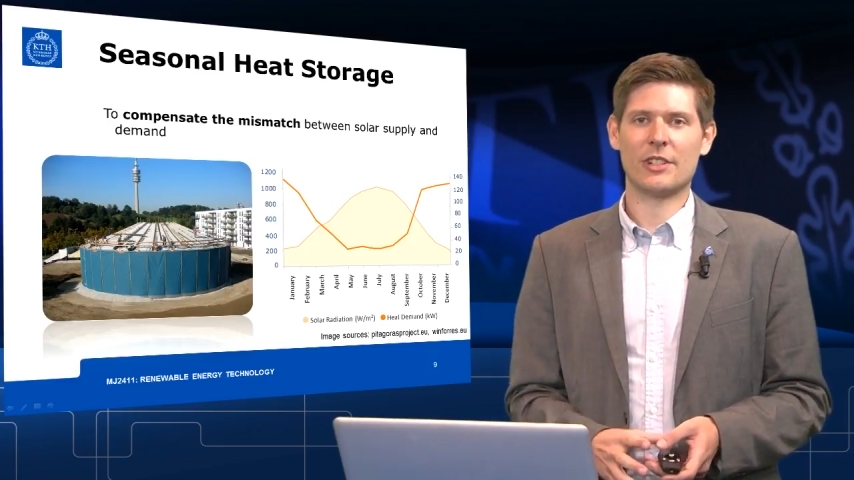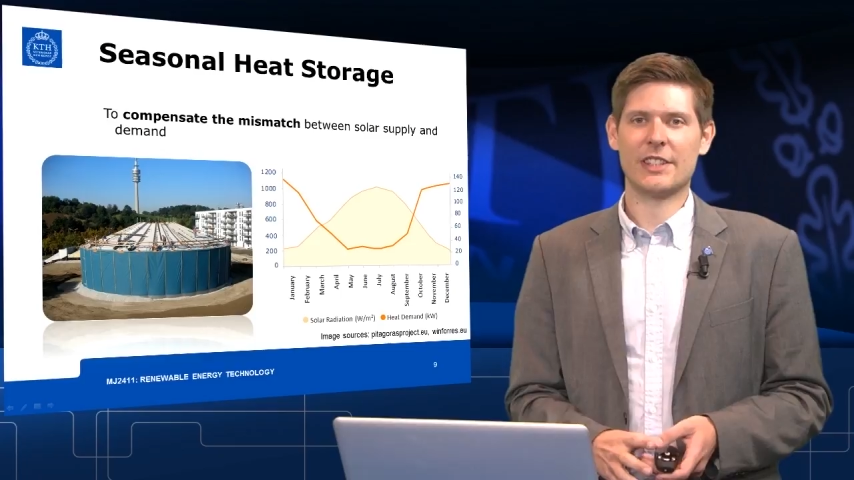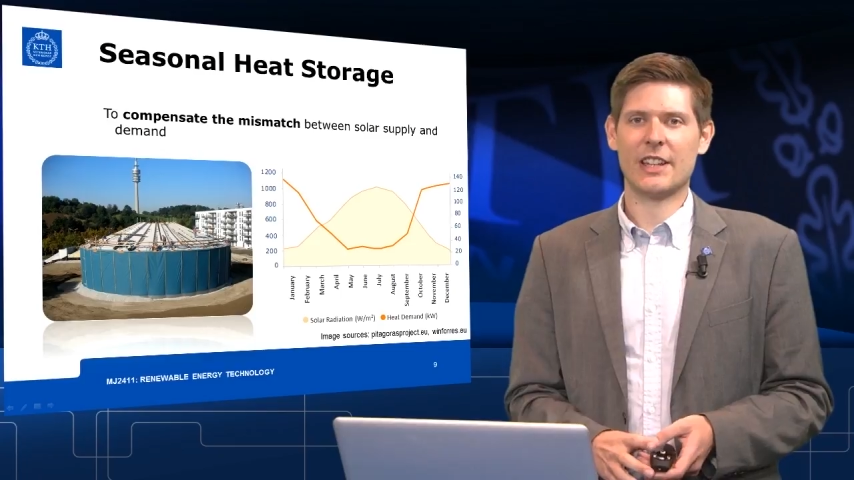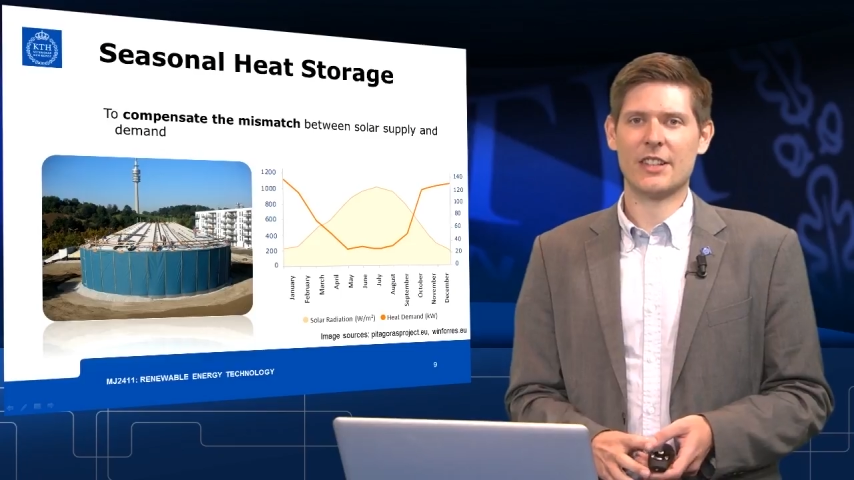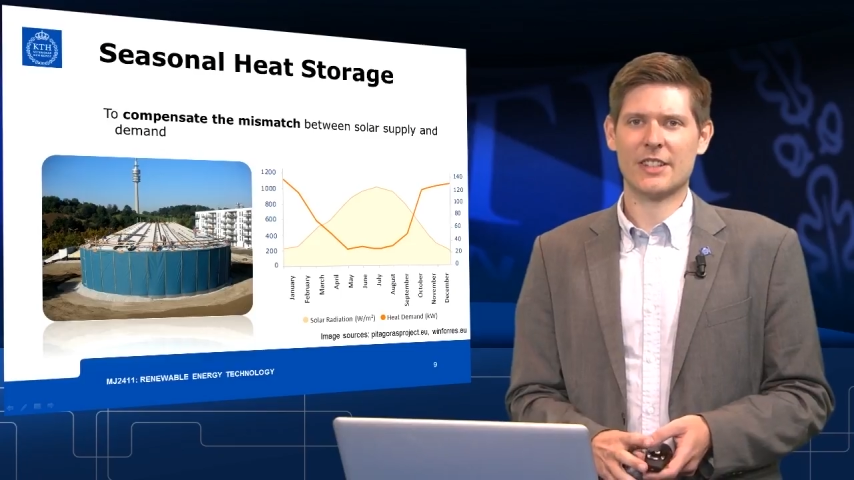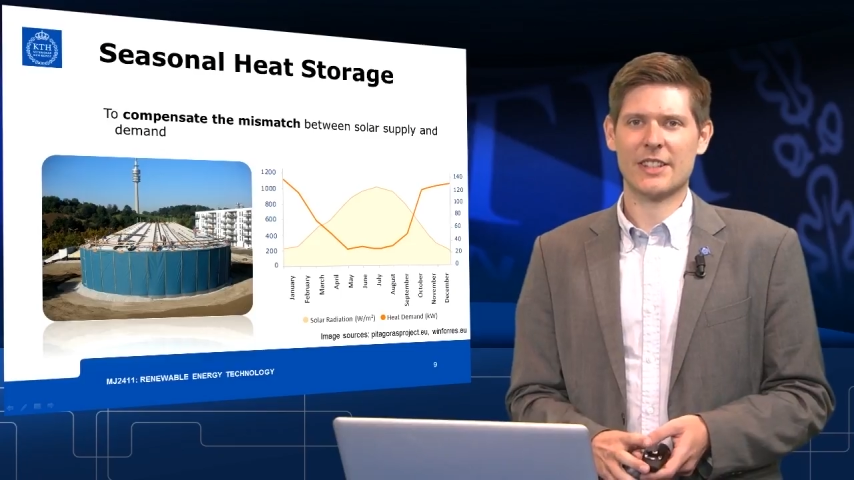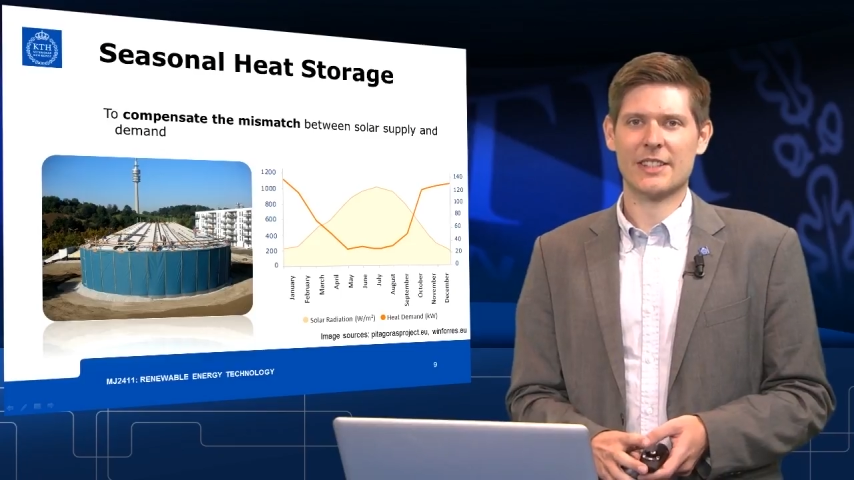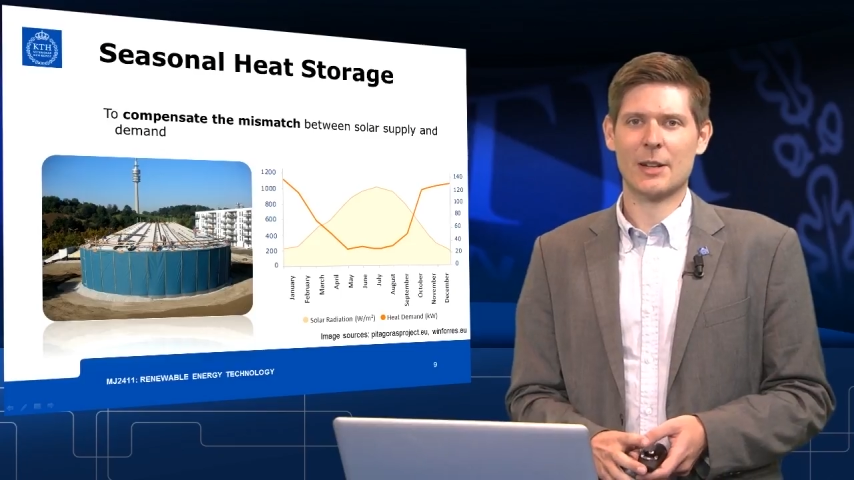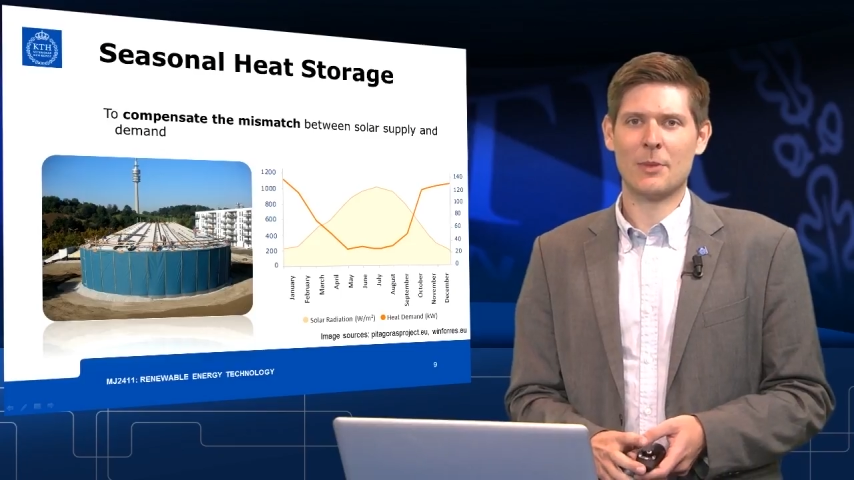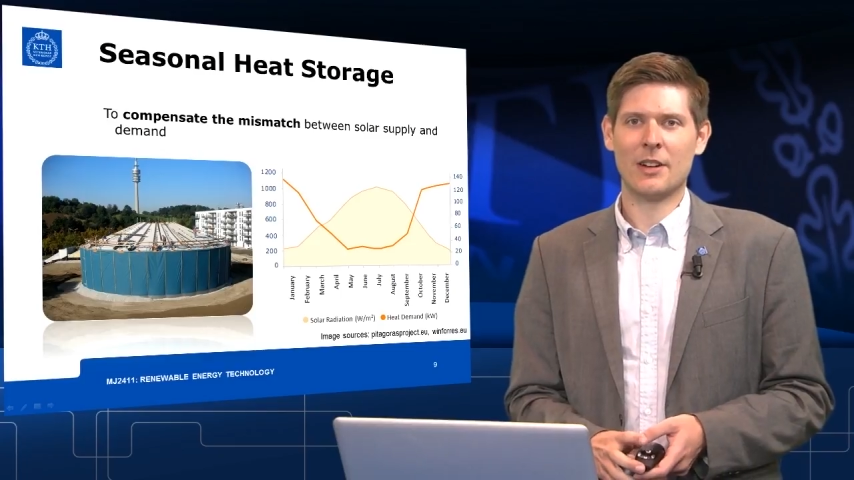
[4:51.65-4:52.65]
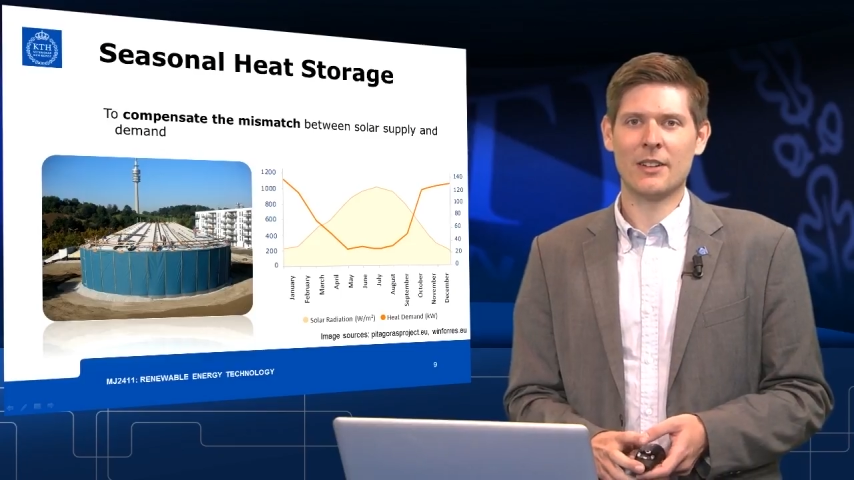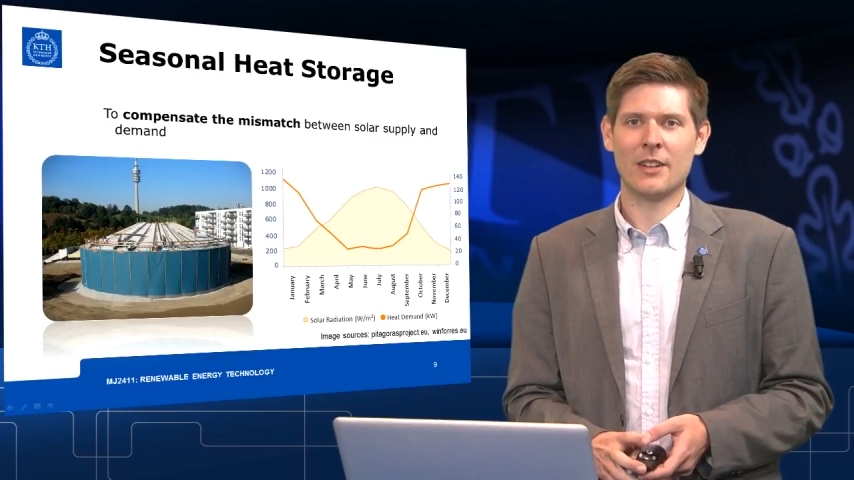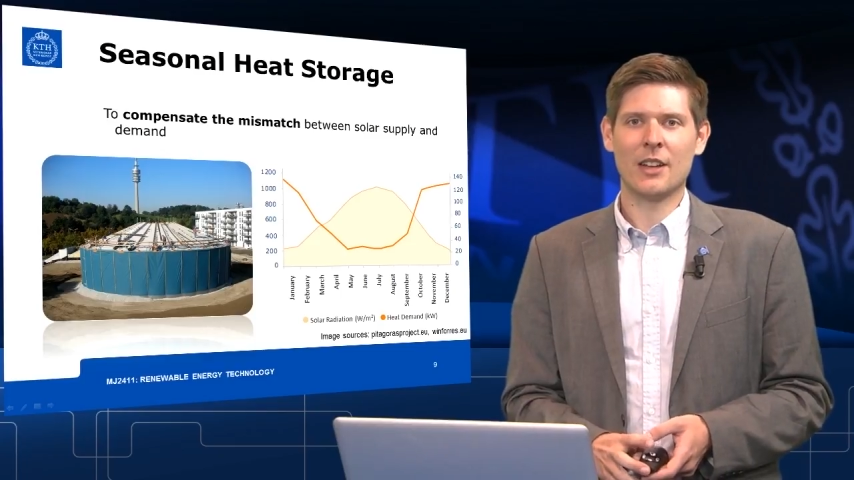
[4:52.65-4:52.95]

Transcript: radiation in summer,